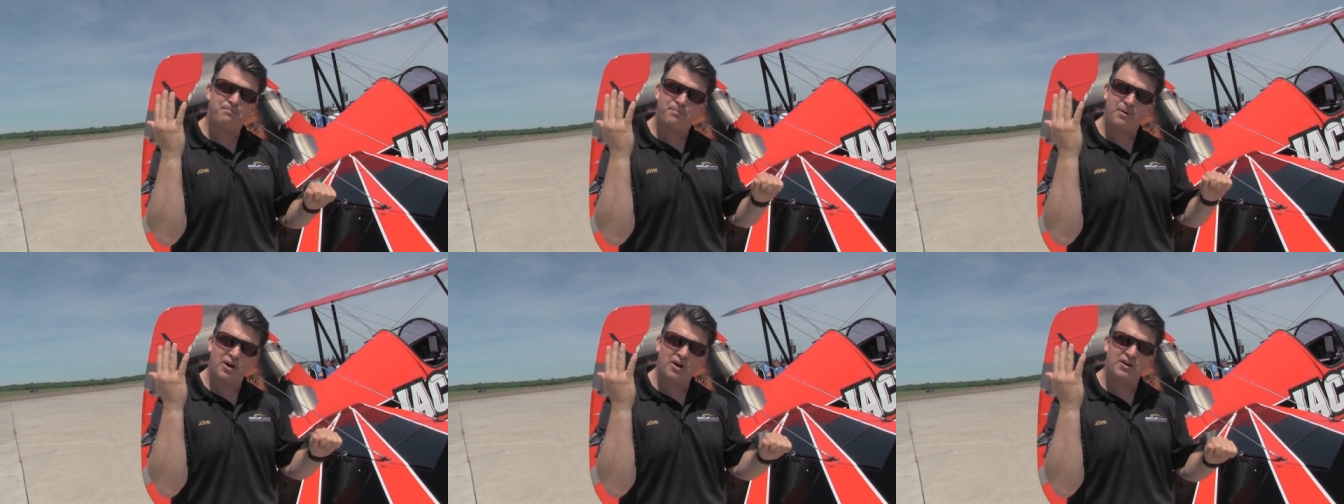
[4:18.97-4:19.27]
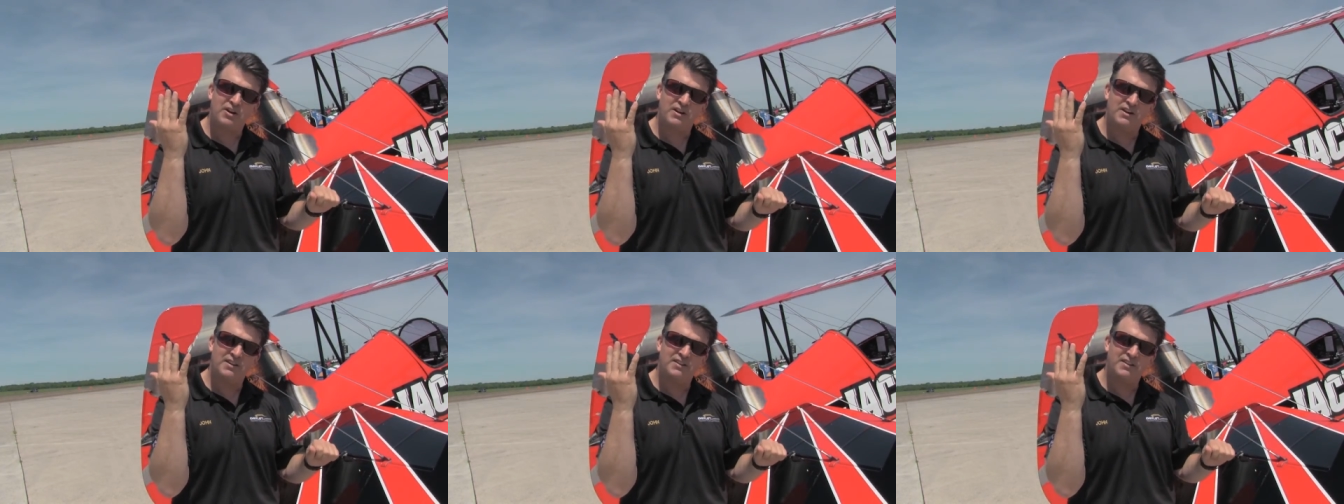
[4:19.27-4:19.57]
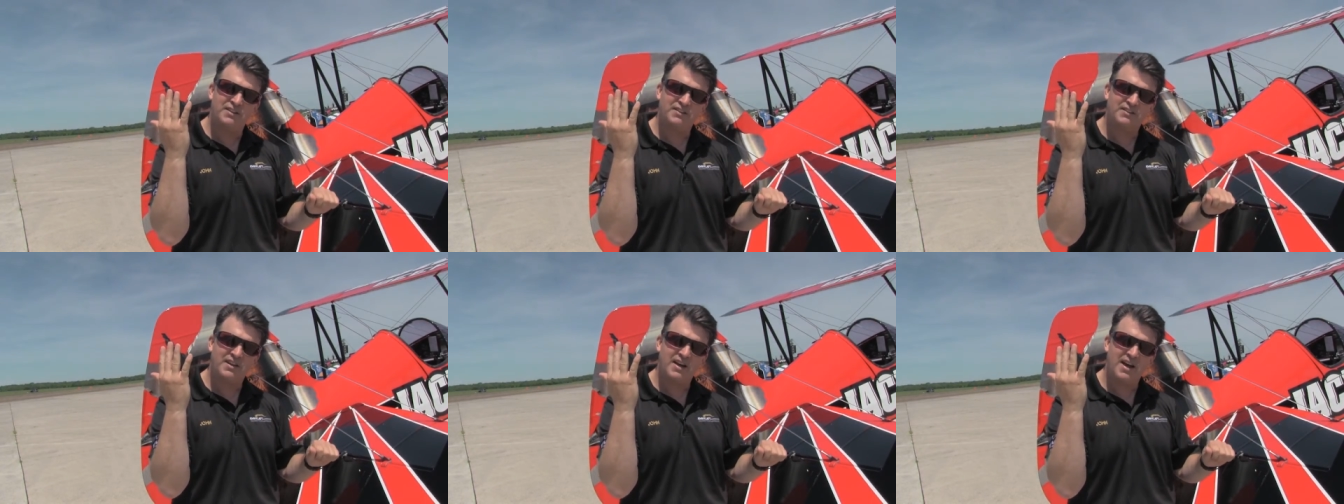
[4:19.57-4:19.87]
park it in
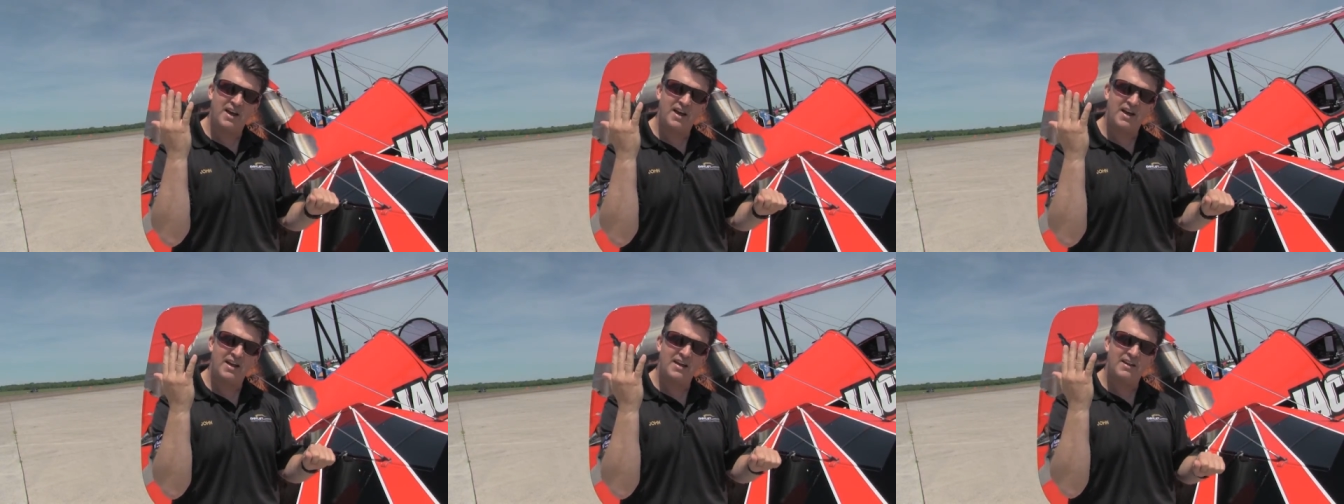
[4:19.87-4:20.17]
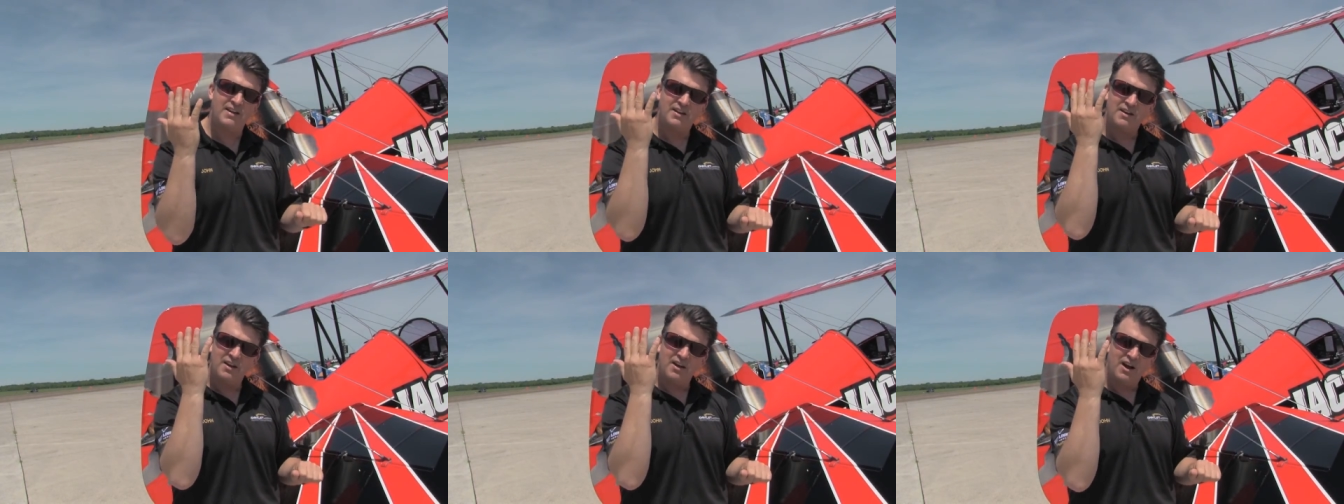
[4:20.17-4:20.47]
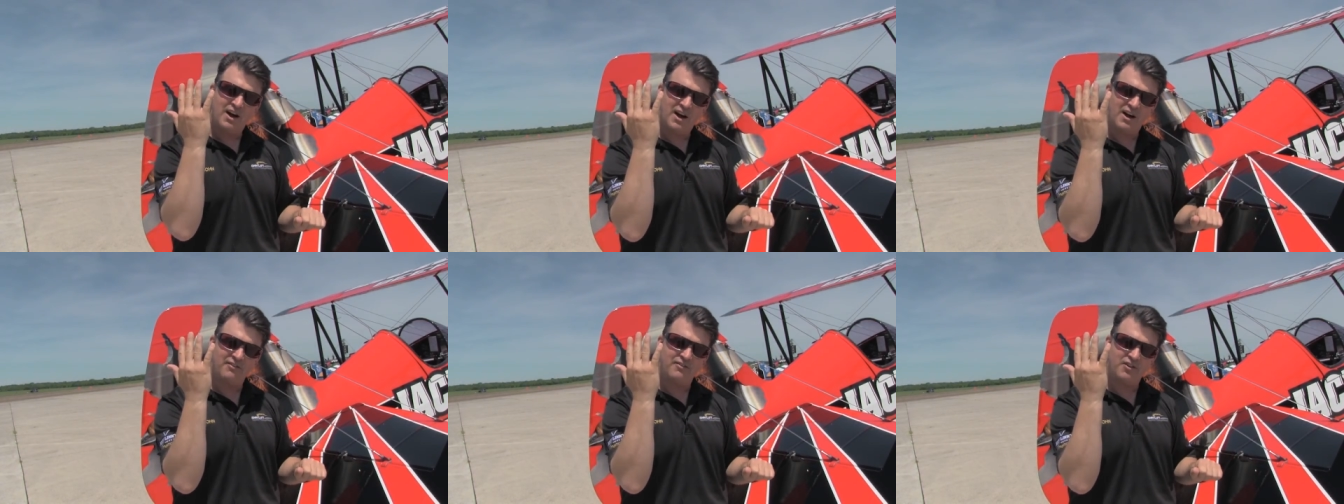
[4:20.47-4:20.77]
the sky,
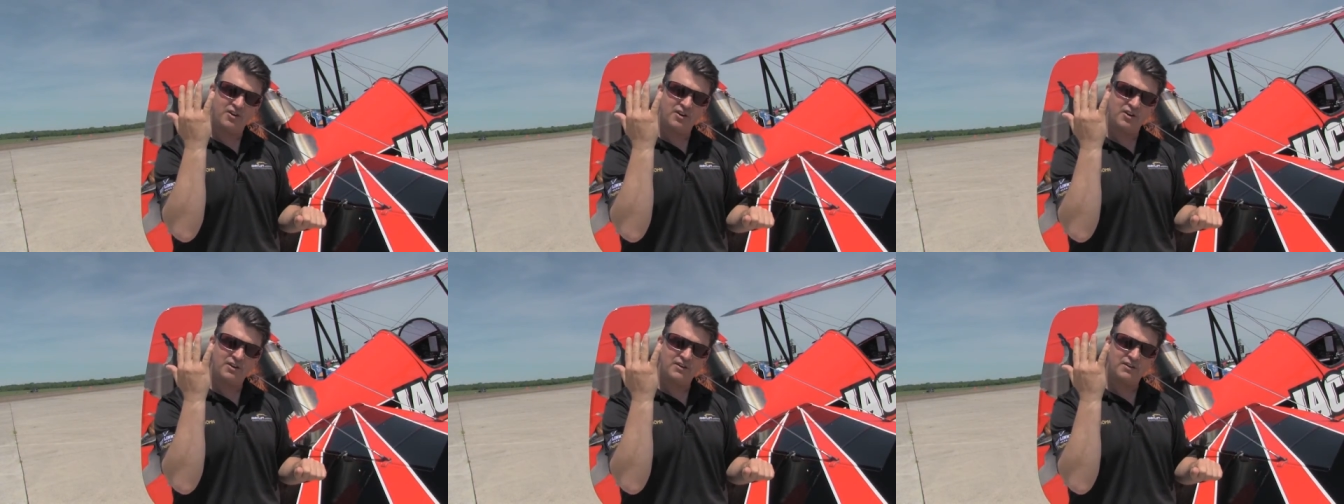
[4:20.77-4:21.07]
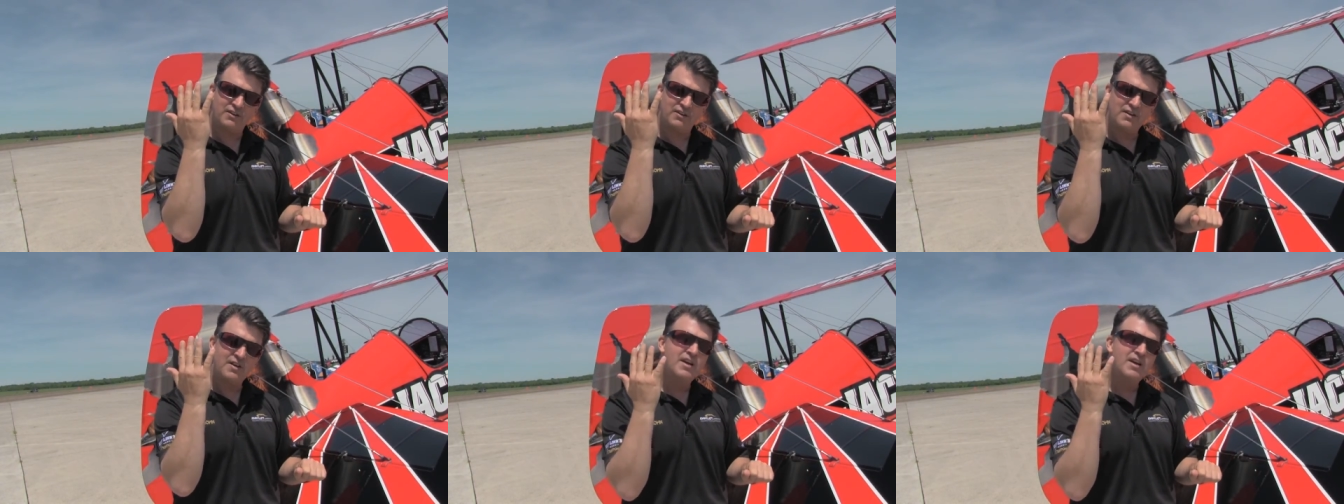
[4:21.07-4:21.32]
hover,